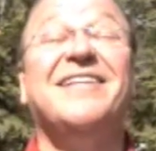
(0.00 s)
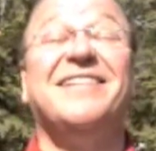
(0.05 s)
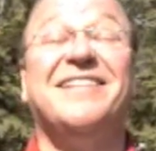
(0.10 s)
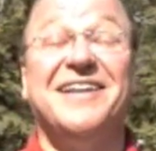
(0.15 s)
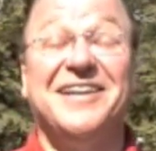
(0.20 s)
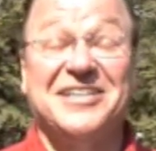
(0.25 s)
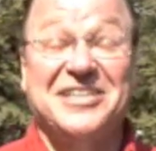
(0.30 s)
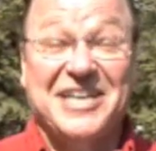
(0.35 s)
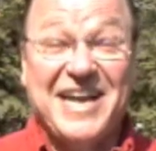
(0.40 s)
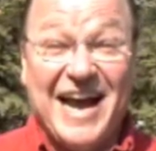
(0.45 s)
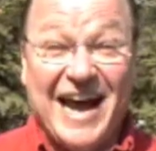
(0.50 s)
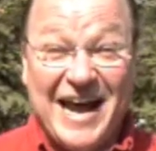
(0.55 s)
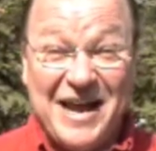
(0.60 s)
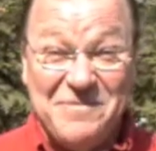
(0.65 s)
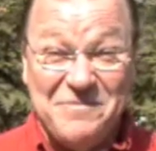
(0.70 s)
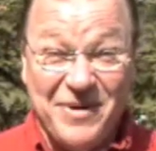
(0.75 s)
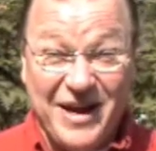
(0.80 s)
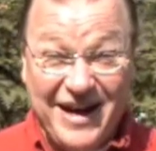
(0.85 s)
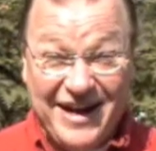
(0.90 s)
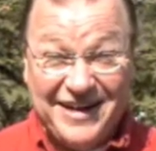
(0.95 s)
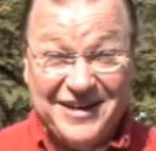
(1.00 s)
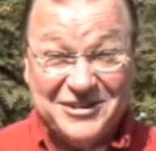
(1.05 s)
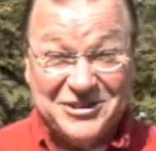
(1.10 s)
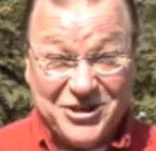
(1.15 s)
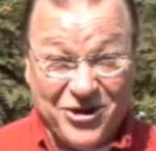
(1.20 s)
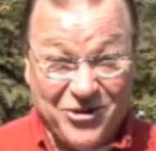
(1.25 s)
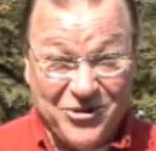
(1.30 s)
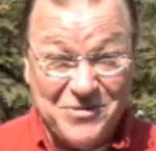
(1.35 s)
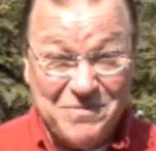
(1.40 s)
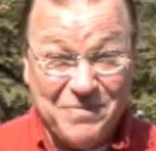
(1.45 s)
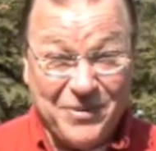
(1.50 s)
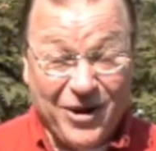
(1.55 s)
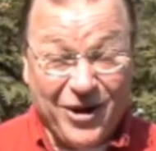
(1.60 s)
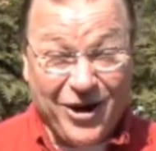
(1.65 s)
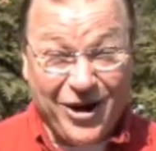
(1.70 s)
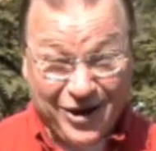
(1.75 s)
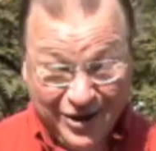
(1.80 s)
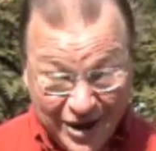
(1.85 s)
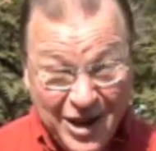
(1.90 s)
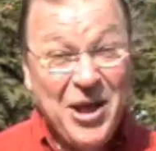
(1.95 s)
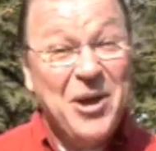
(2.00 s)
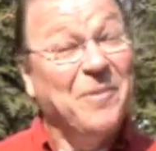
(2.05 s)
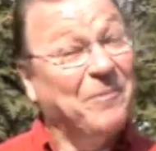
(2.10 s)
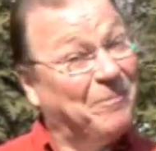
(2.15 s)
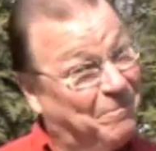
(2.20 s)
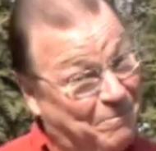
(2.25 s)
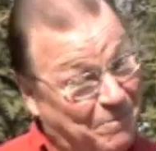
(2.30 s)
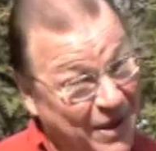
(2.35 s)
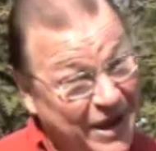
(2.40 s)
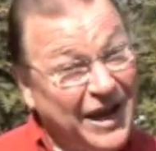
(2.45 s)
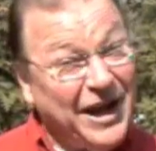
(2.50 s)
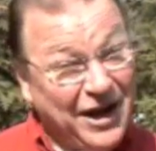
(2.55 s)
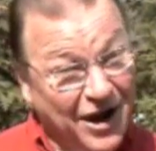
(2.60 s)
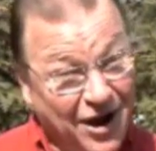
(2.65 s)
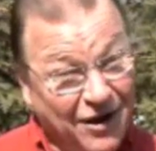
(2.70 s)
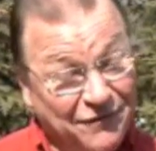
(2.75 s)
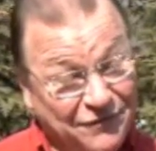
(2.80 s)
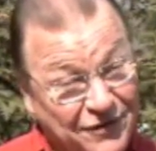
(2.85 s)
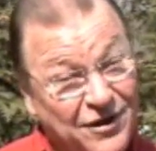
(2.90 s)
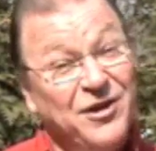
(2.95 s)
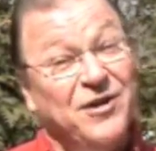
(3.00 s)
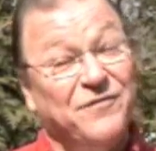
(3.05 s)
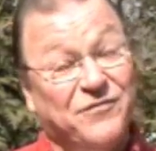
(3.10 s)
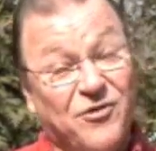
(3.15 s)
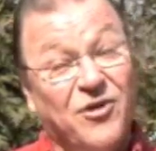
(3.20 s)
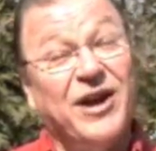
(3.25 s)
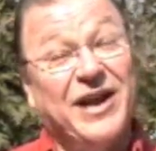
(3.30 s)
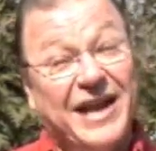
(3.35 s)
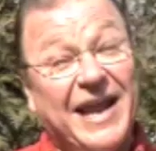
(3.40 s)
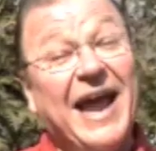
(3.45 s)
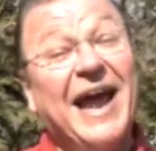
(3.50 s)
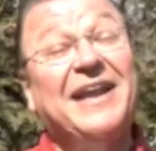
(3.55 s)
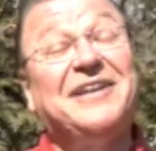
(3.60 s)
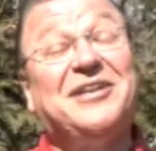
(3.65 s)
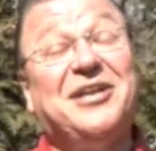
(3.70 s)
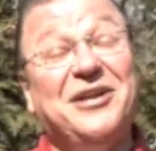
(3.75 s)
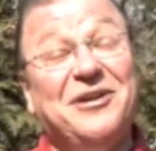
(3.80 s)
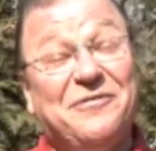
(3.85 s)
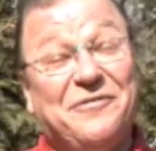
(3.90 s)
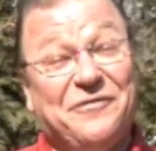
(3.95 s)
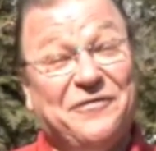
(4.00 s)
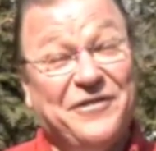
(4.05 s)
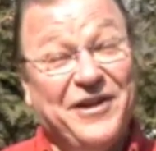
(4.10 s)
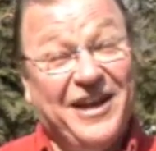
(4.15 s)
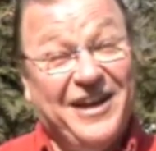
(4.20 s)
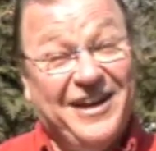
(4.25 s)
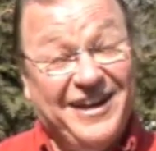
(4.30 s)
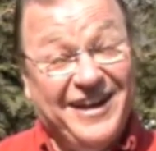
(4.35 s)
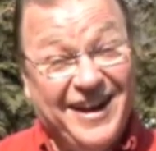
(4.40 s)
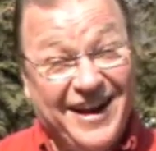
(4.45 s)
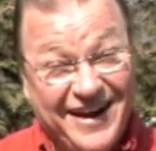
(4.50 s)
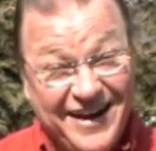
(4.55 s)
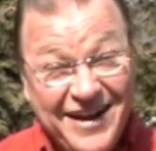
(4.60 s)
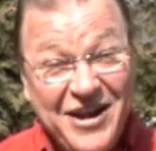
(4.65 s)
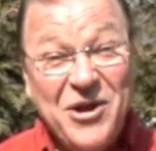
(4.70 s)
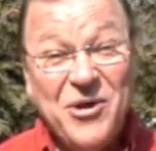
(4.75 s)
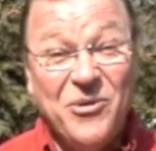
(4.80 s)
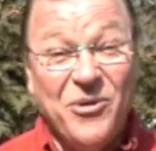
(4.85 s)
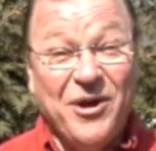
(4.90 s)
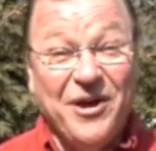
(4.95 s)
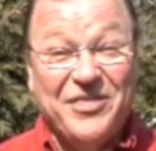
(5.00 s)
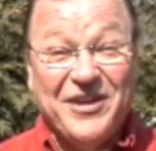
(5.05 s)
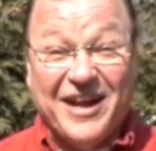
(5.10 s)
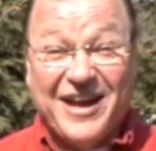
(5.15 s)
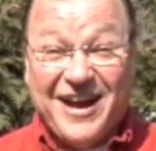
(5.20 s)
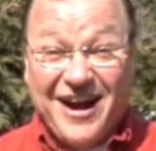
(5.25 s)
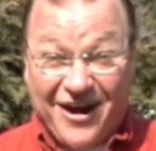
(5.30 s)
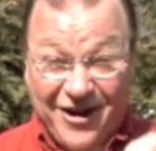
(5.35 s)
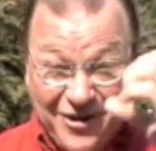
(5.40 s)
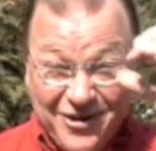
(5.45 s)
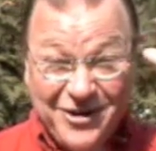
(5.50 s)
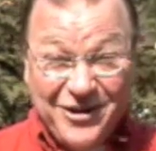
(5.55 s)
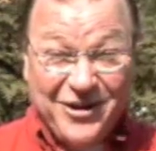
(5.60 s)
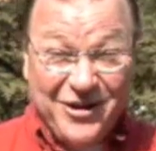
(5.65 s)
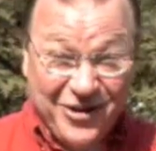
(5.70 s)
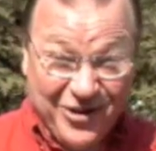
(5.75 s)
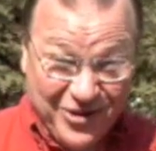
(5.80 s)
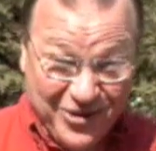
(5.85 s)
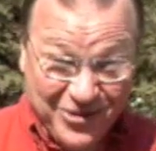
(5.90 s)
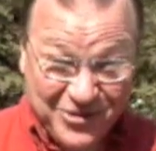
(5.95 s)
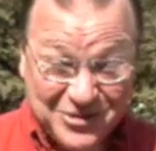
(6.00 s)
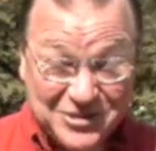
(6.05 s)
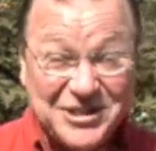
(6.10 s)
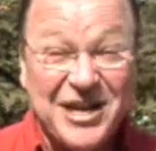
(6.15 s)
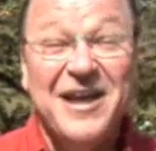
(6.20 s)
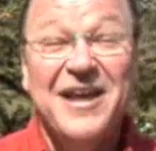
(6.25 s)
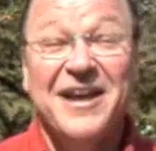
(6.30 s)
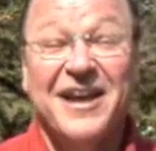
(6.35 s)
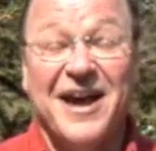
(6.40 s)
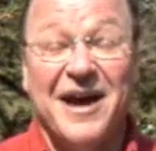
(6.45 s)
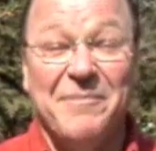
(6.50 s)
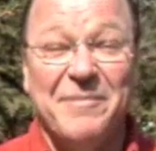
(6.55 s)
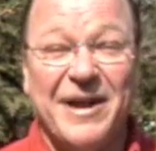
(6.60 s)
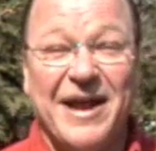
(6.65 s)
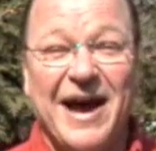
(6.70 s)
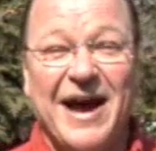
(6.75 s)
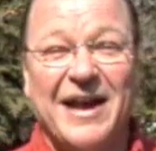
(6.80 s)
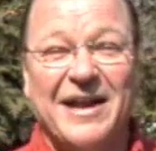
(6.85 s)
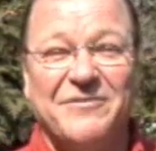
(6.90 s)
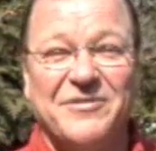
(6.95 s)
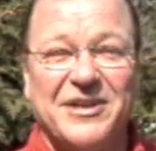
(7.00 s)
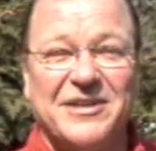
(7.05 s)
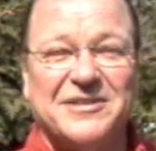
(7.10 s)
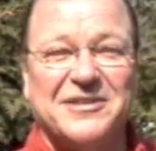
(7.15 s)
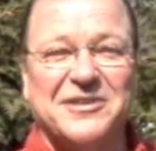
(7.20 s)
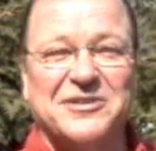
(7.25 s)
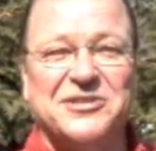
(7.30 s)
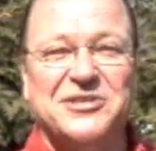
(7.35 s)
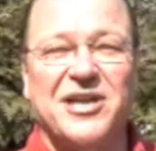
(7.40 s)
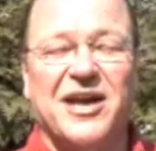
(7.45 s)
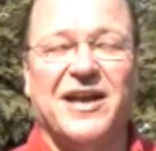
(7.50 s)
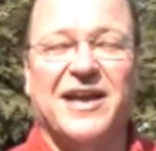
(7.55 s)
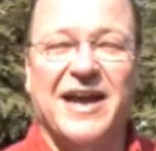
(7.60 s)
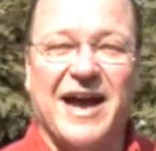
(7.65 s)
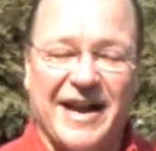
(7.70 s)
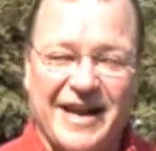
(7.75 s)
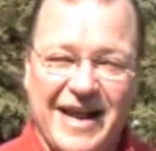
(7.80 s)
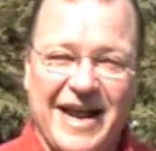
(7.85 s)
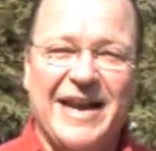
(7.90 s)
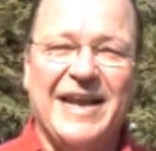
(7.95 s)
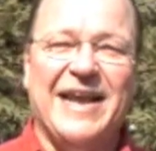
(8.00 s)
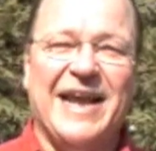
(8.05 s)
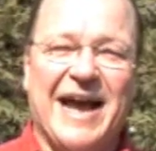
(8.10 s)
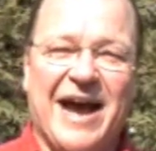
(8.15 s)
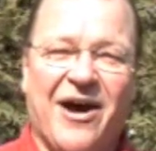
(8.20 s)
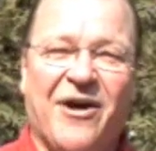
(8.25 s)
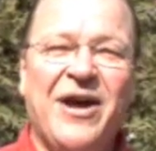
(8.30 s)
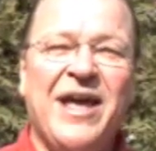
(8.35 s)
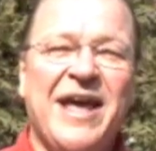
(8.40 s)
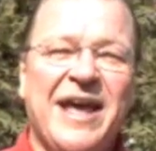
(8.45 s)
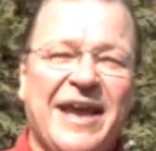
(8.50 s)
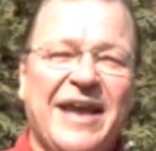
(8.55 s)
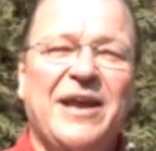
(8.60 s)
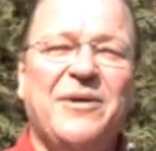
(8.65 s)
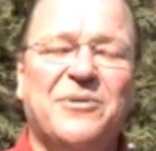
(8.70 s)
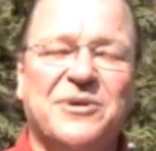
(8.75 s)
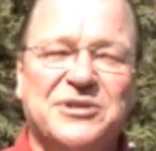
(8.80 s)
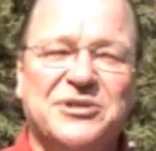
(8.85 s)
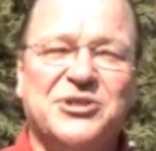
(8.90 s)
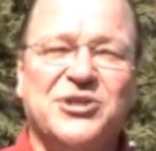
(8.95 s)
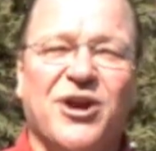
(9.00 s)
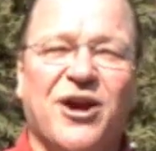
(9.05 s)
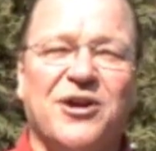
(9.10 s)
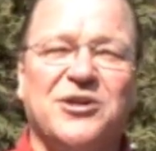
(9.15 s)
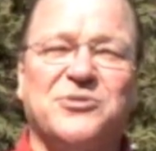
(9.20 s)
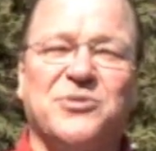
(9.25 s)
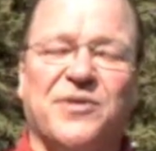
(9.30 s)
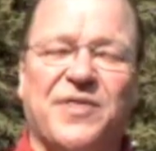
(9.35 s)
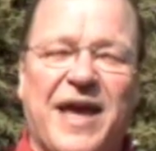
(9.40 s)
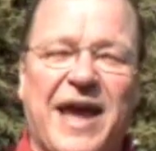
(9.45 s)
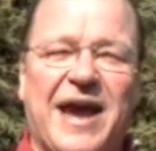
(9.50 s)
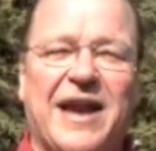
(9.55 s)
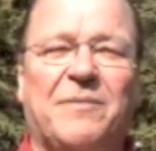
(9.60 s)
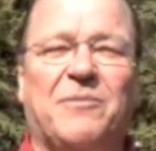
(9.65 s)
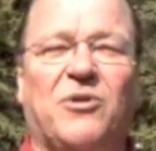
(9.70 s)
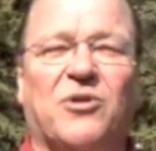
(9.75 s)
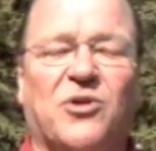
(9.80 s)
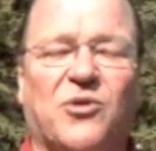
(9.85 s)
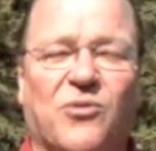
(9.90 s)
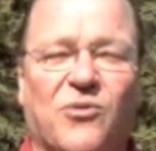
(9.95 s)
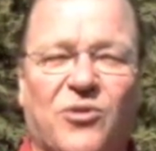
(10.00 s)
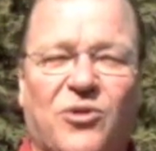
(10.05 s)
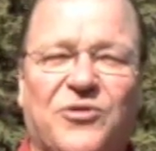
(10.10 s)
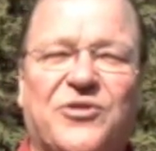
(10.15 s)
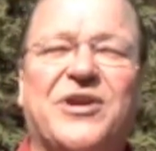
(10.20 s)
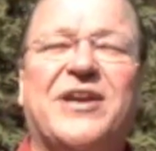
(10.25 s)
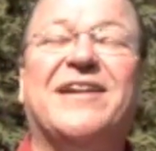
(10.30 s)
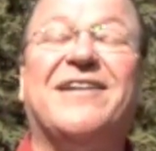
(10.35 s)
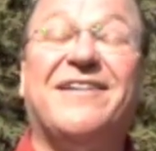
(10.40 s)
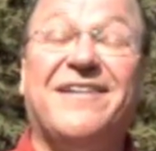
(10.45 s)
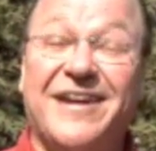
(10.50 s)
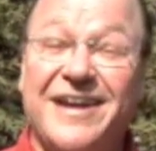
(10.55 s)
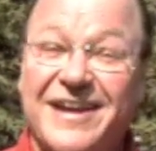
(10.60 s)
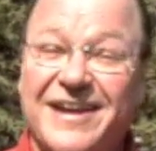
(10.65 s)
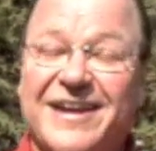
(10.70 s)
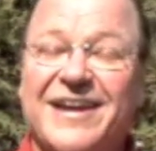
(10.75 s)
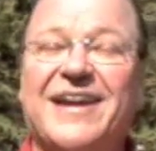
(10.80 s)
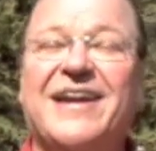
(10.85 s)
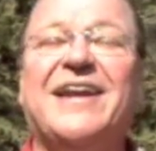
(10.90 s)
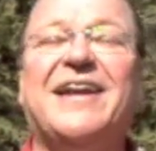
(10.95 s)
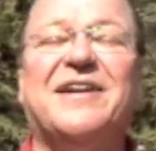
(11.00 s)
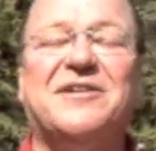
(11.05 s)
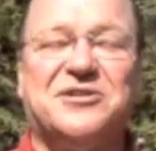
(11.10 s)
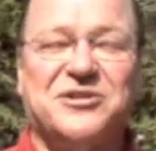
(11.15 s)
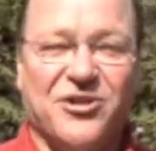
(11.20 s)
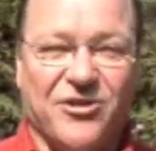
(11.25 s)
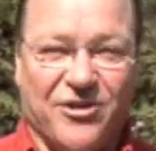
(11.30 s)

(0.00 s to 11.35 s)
This guy made his own bong big enough for a cat to fit in with a garden hose coming out of it to suck on. Anyhow, he was charged with animal cruelty. Lincoln is